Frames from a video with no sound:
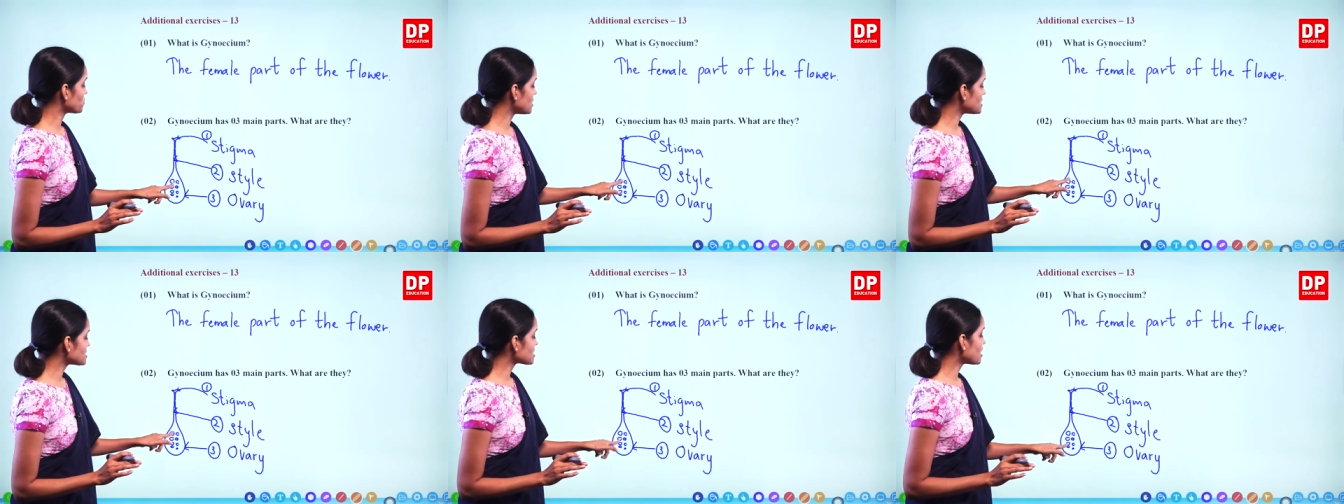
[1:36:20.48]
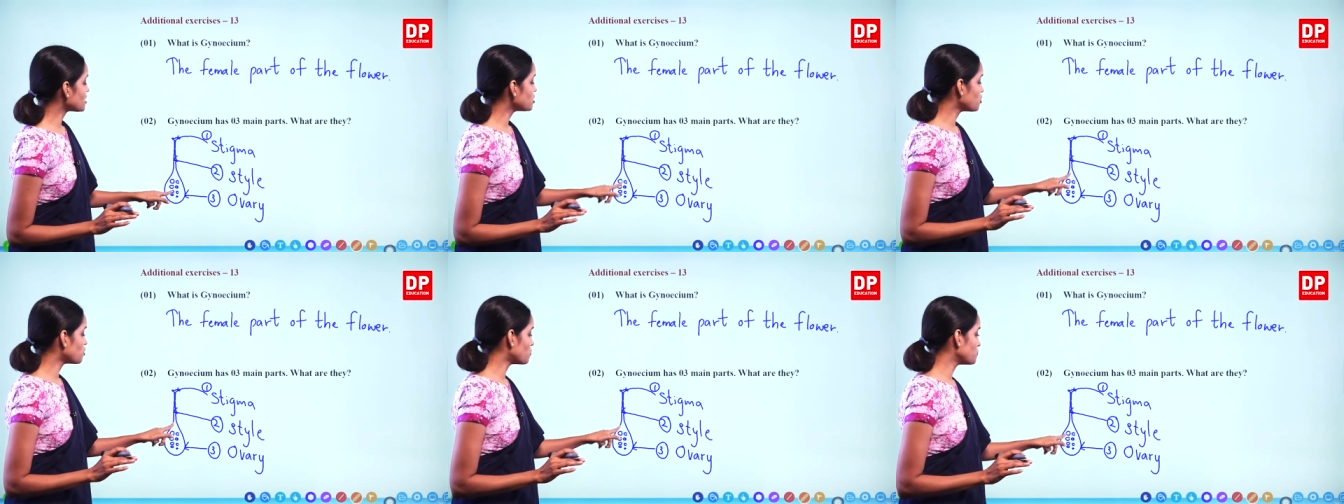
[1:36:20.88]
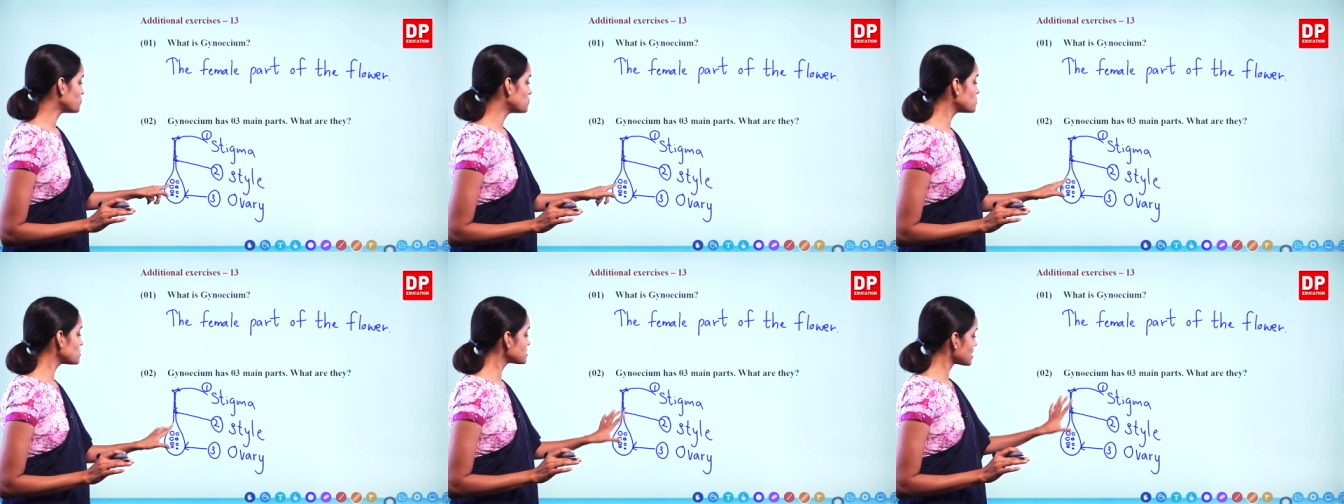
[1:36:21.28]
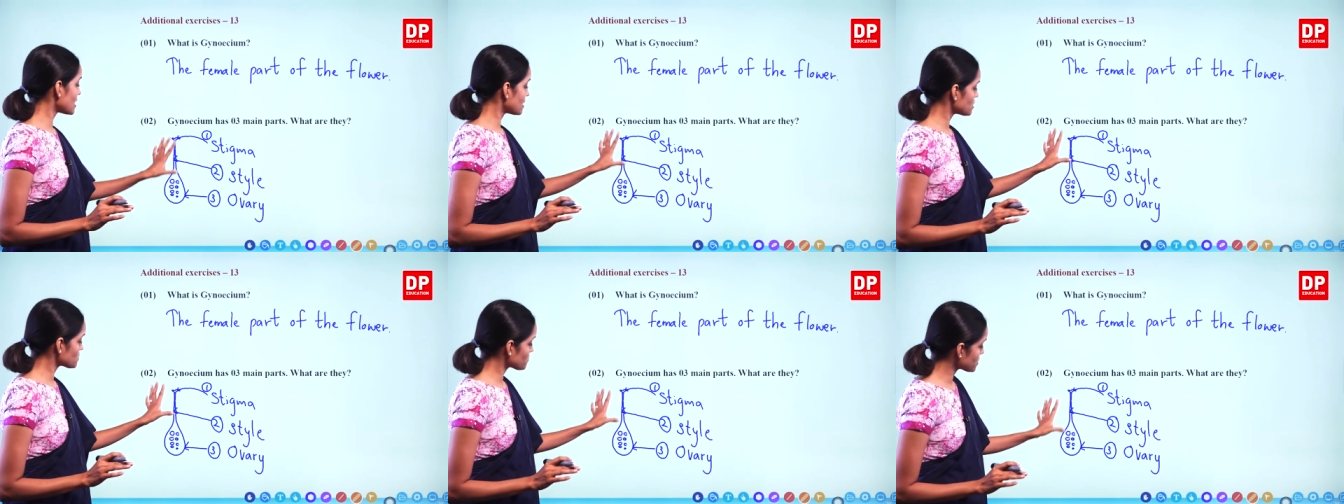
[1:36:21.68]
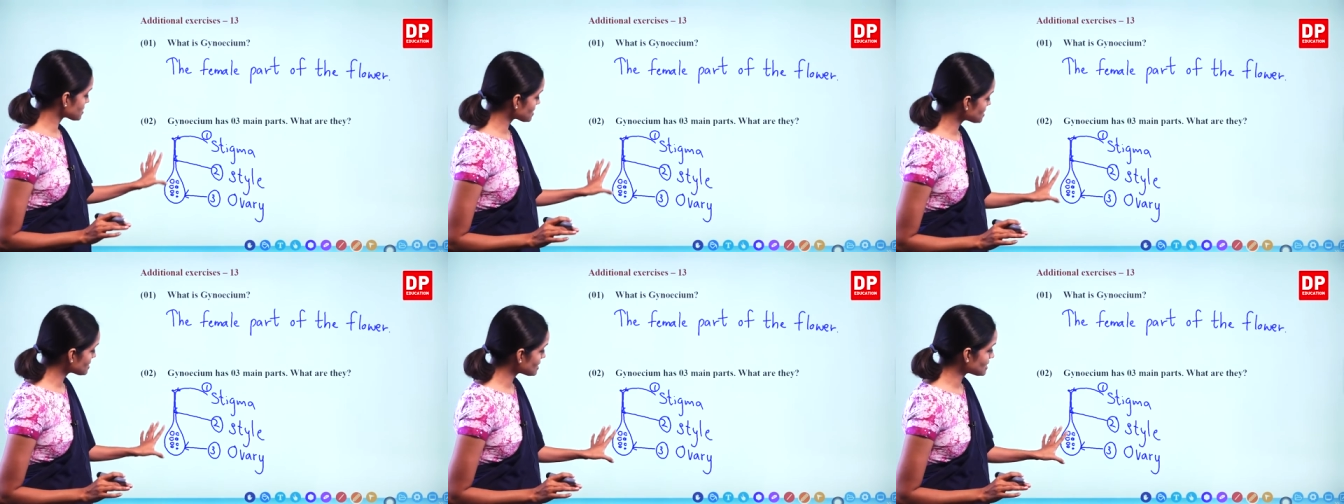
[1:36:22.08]
these are the ovules that is
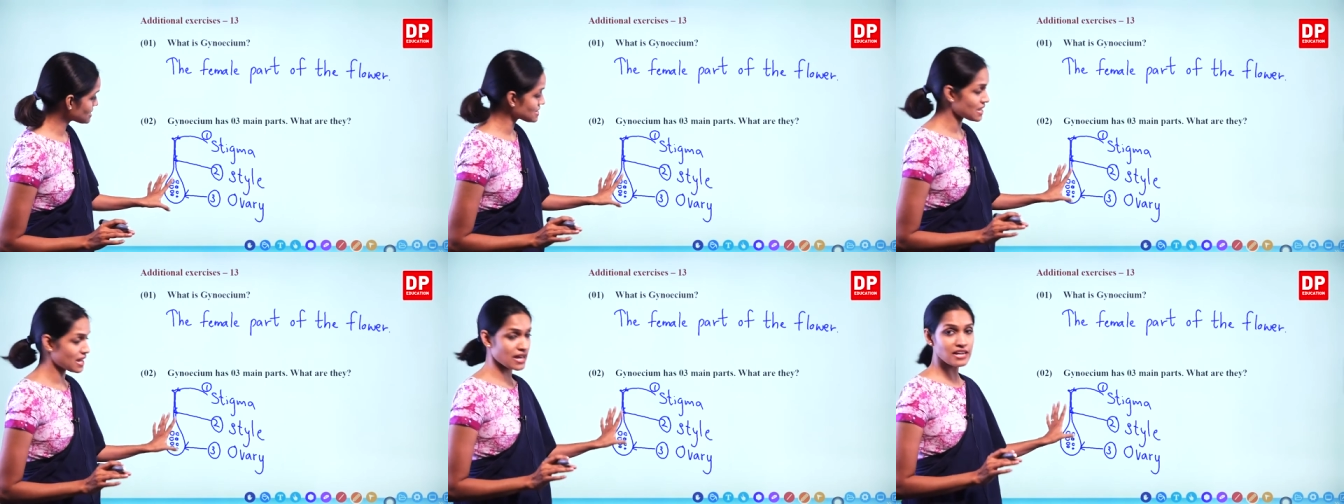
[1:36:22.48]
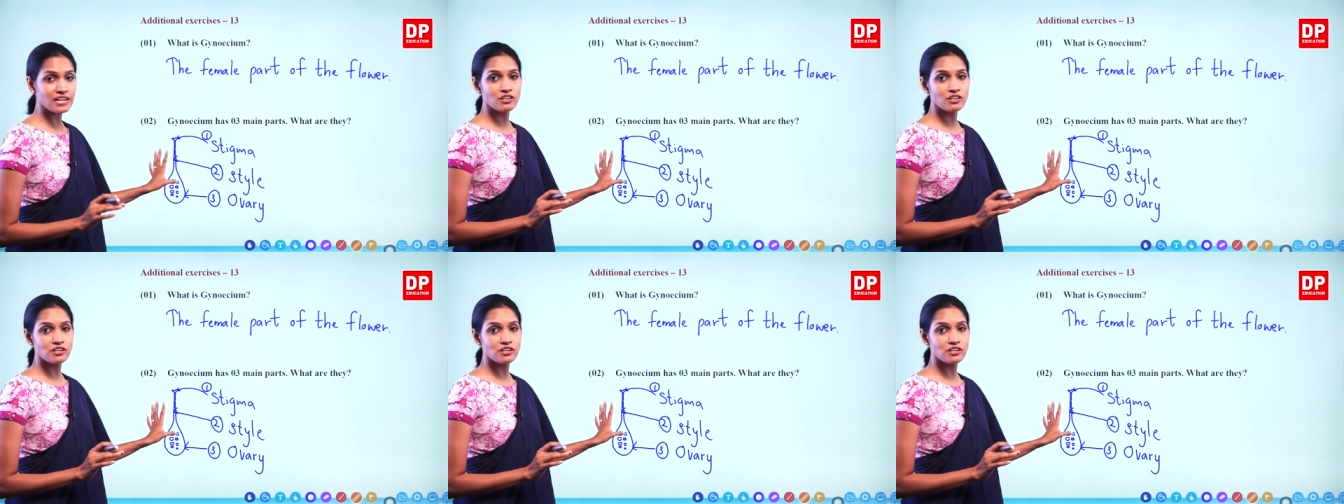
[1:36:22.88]
present inside